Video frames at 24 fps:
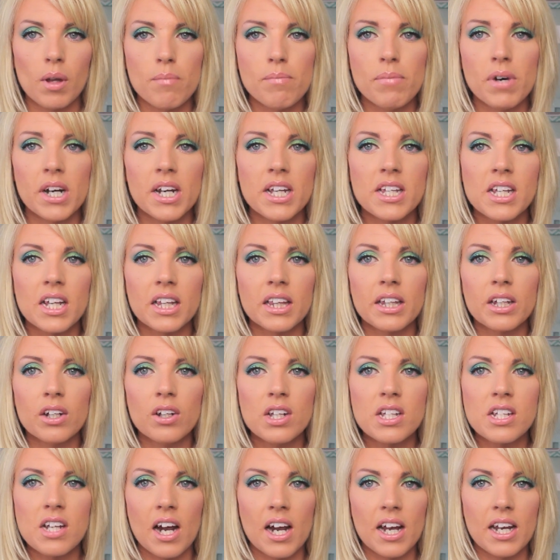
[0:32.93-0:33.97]
But it's a
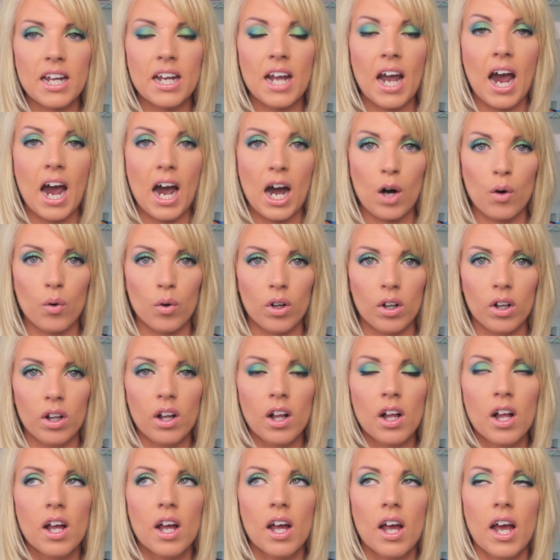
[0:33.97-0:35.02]
little tiny
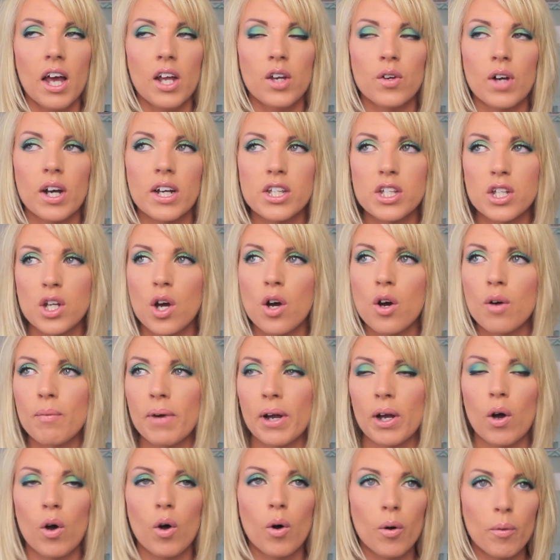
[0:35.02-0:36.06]
owl. And you guys know
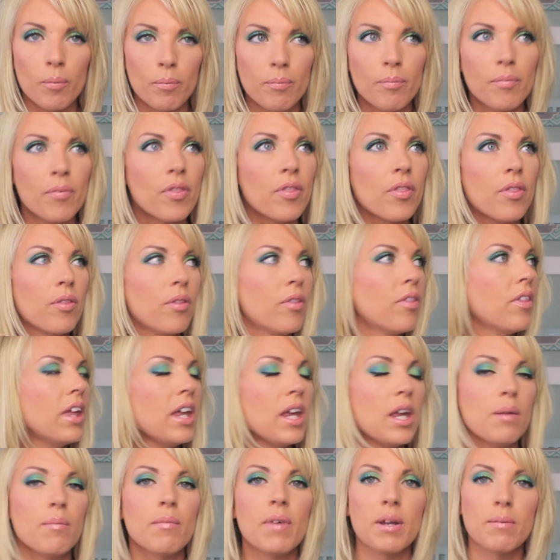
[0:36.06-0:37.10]
my whole
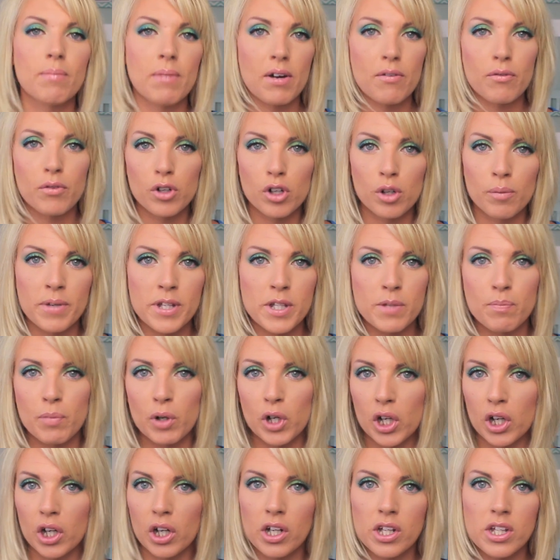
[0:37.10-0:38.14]
theme in my room is
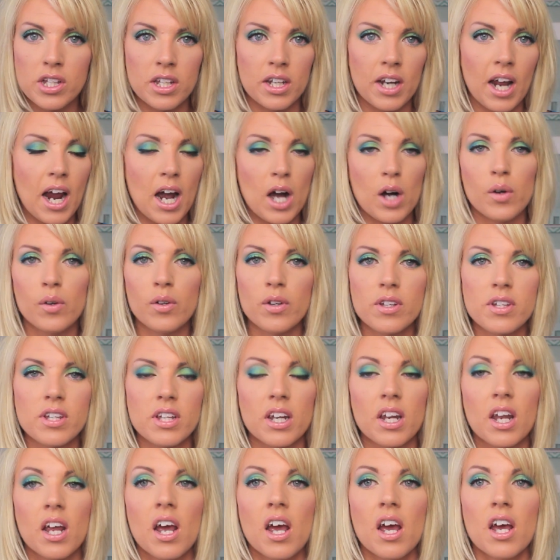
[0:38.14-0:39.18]
birds and owls
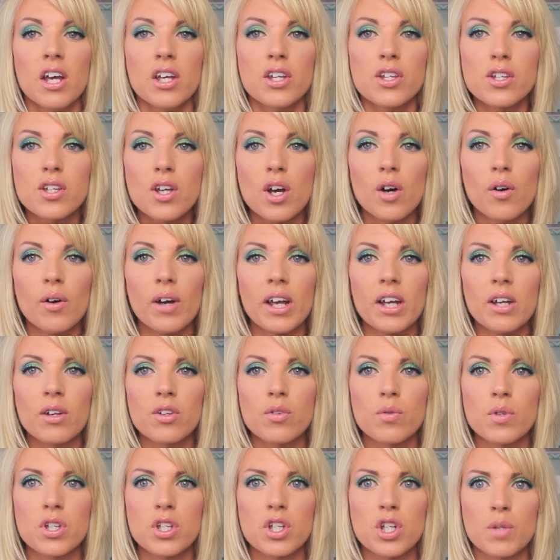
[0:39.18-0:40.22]
and so it
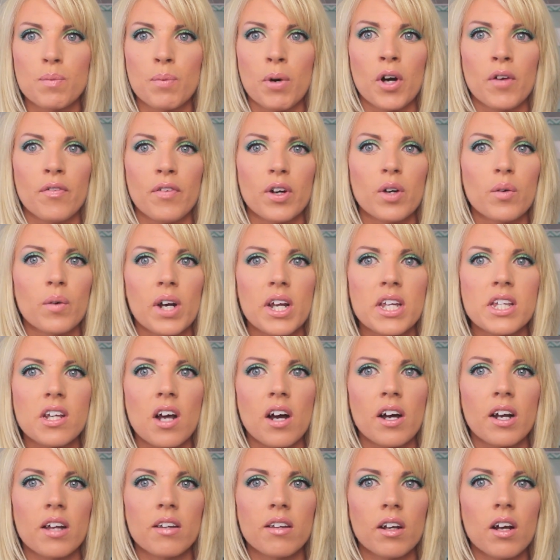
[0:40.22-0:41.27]
was just perfect when I saw
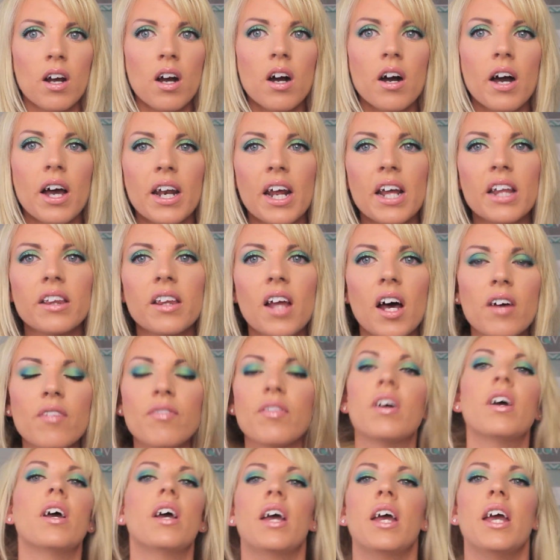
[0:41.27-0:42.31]
it. I was like, oh, and I love,
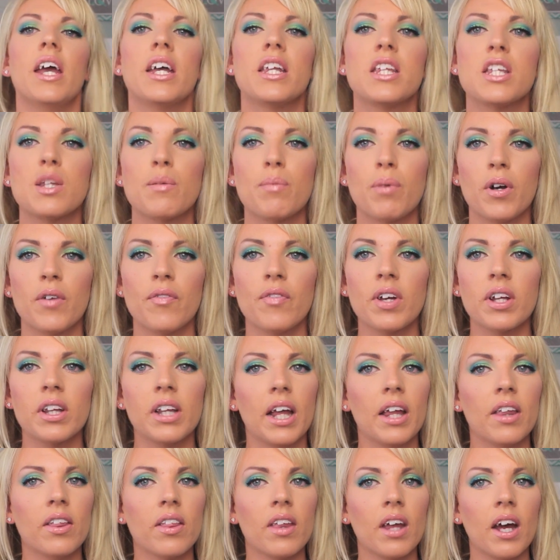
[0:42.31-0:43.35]
it's the perfect
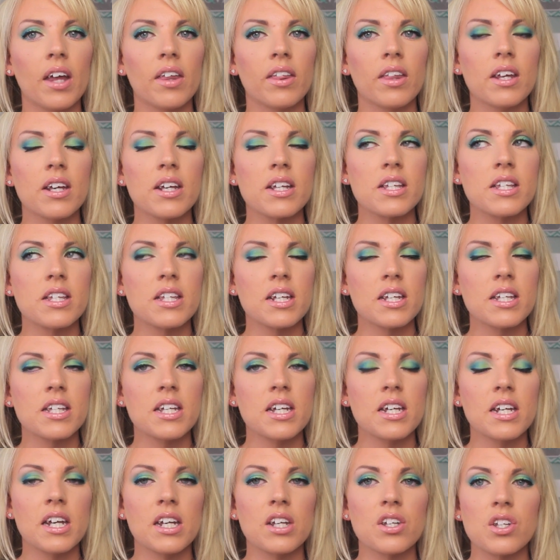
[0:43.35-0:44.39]
length. I think it's
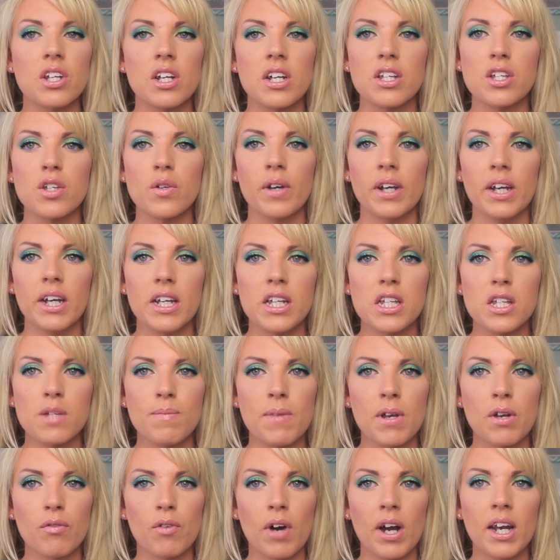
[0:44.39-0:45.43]
16 inches, so it hits
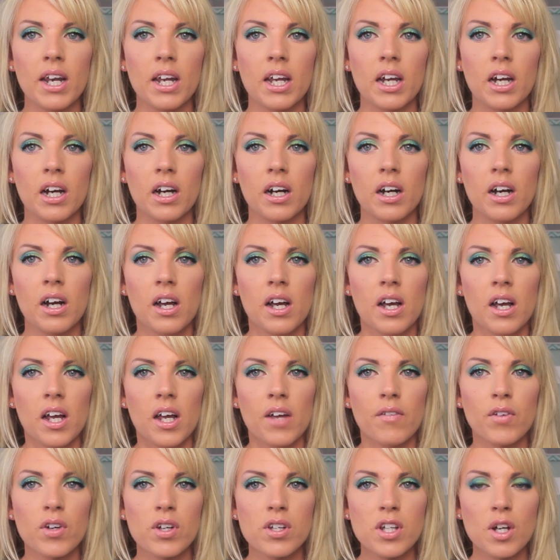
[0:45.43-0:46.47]
me right here.
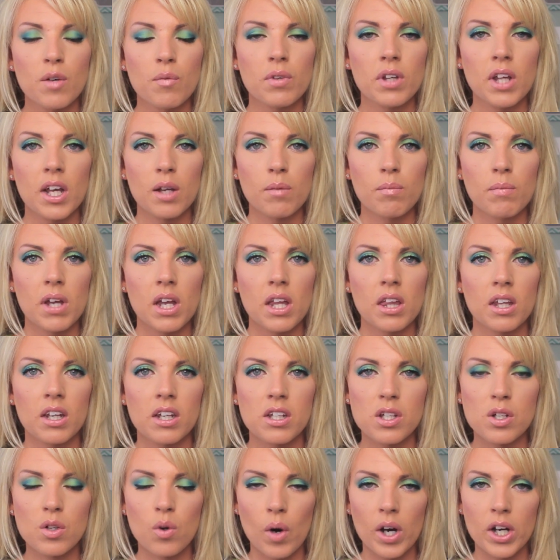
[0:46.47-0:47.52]
If you're someone like me that
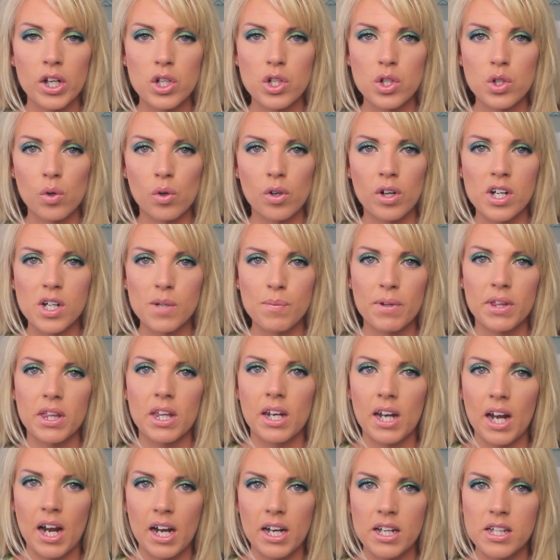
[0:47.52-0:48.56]
is quite short but
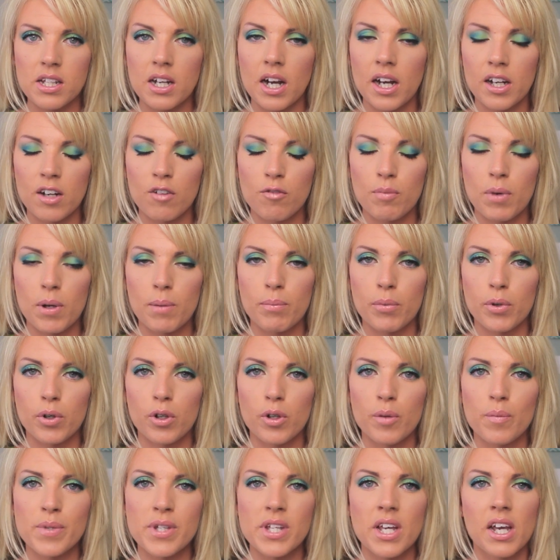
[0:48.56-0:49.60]
then has kind of big
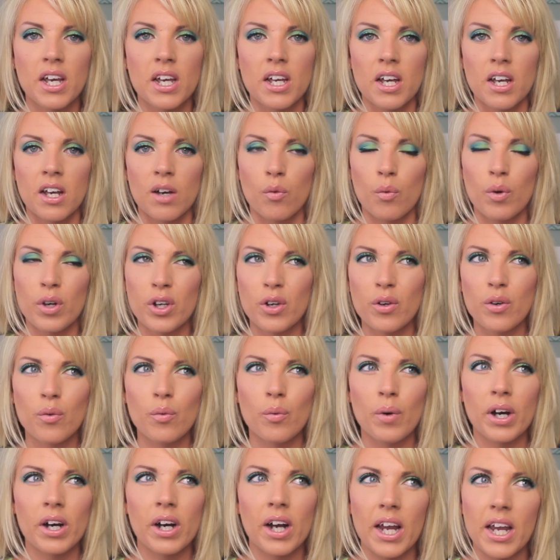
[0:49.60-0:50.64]
boobs, when you
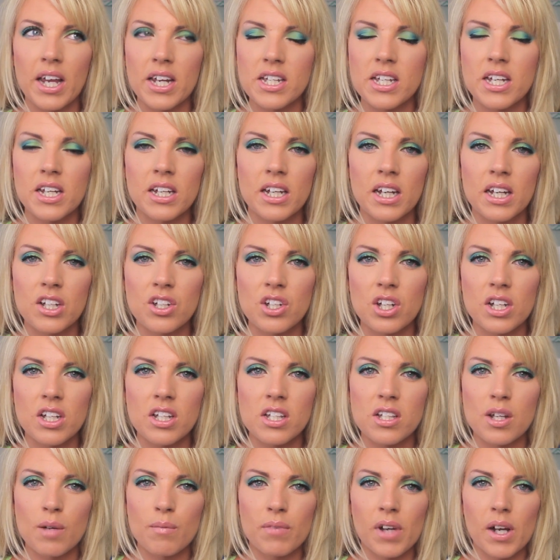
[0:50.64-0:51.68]
wear 18
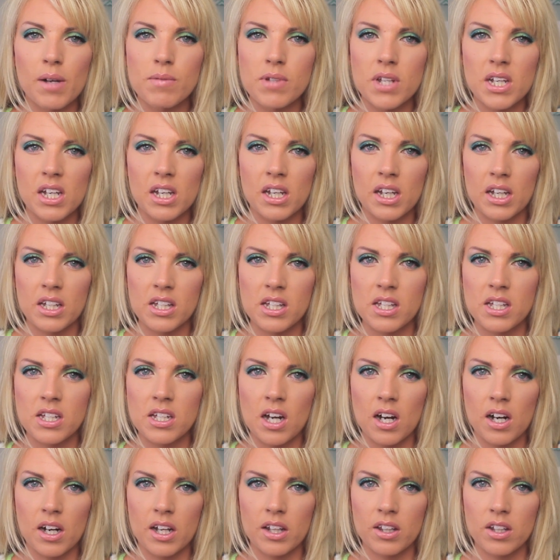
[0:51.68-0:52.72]
inches, sometimes they can get
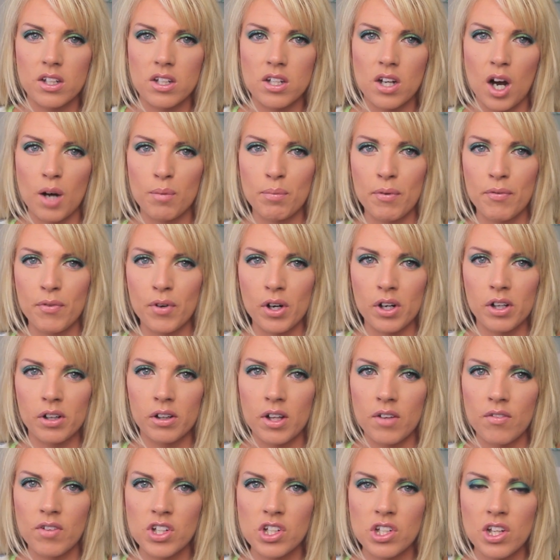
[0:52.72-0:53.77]
stuck in the top of your
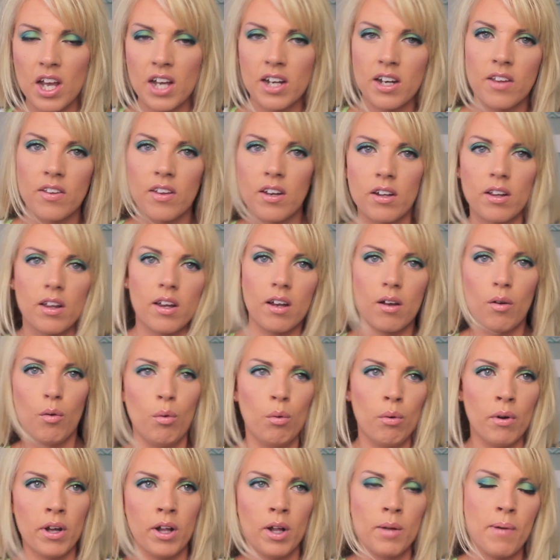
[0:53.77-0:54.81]
cleavage line and they like
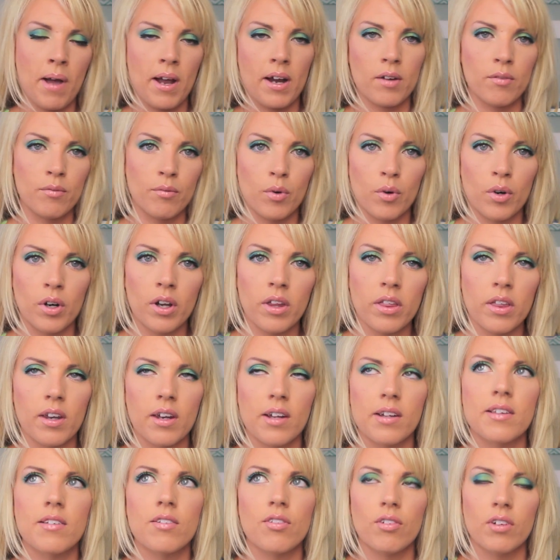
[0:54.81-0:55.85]
wiggle back and forth and
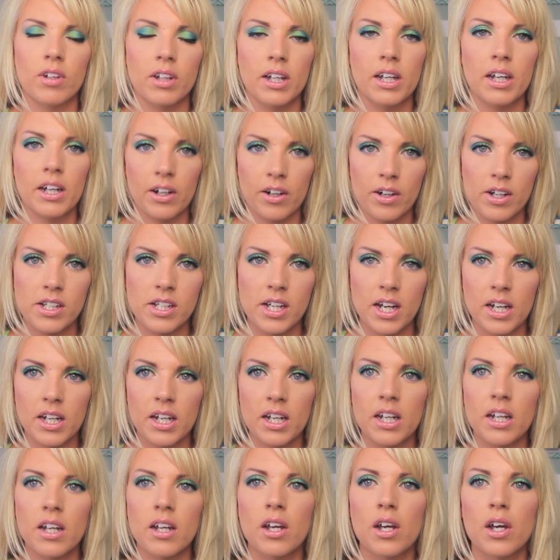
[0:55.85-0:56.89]
it's really
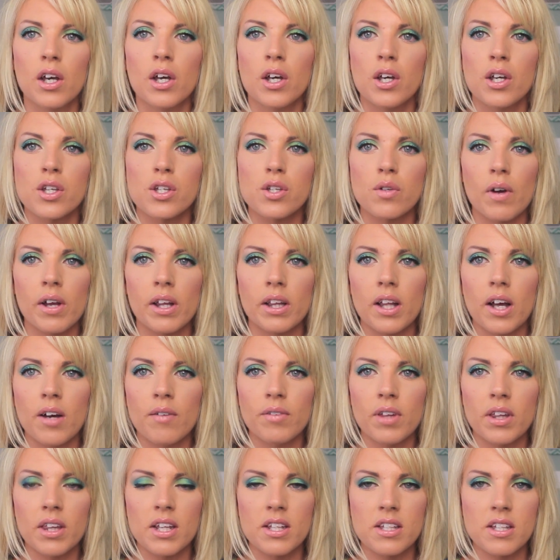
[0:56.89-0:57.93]
irritating. So I
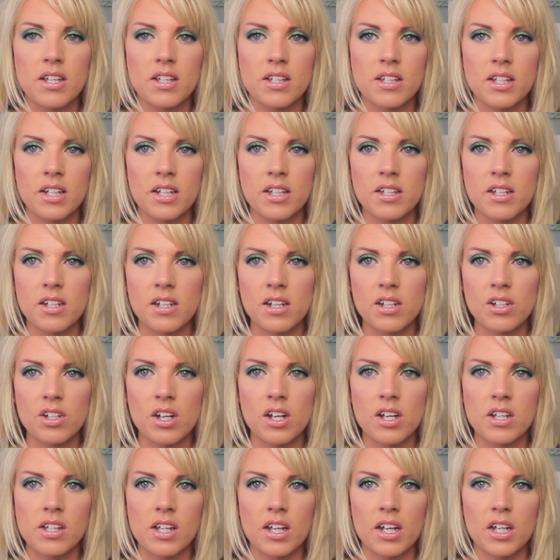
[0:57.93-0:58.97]
love that this is 16
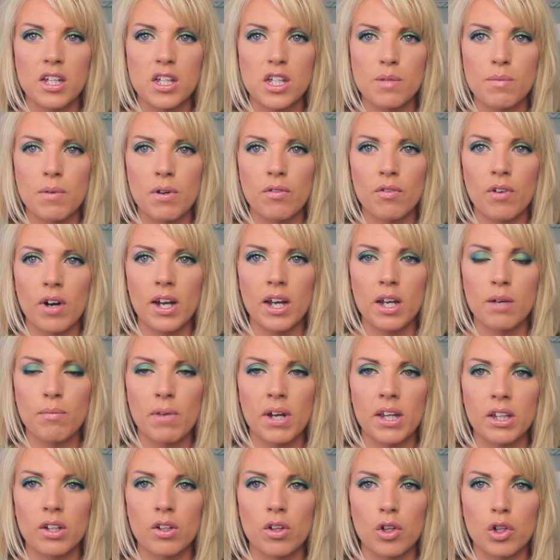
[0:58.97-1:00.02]
inches. It hits me right in
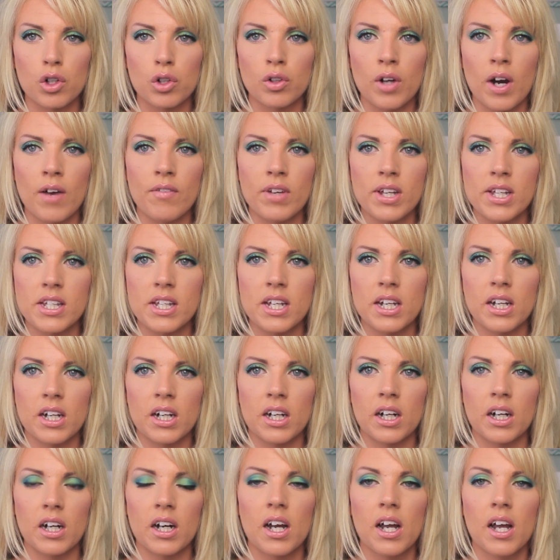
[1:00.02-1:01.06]
my little crevice
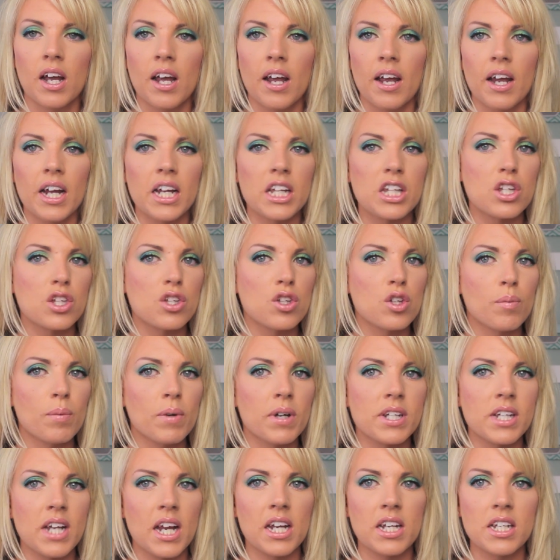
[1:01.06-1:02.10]
here. It's
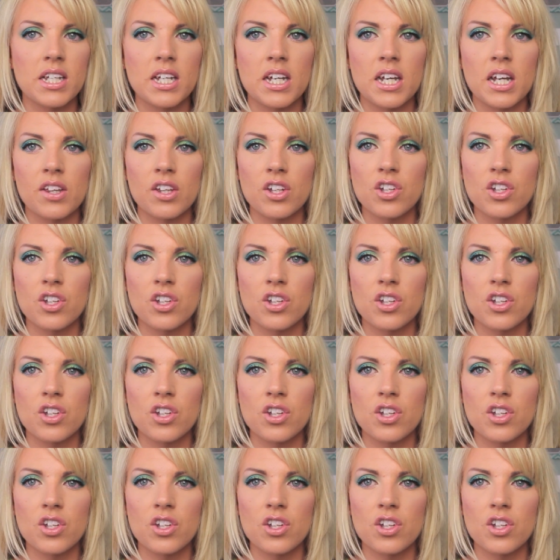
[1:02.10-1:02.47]
super dainty.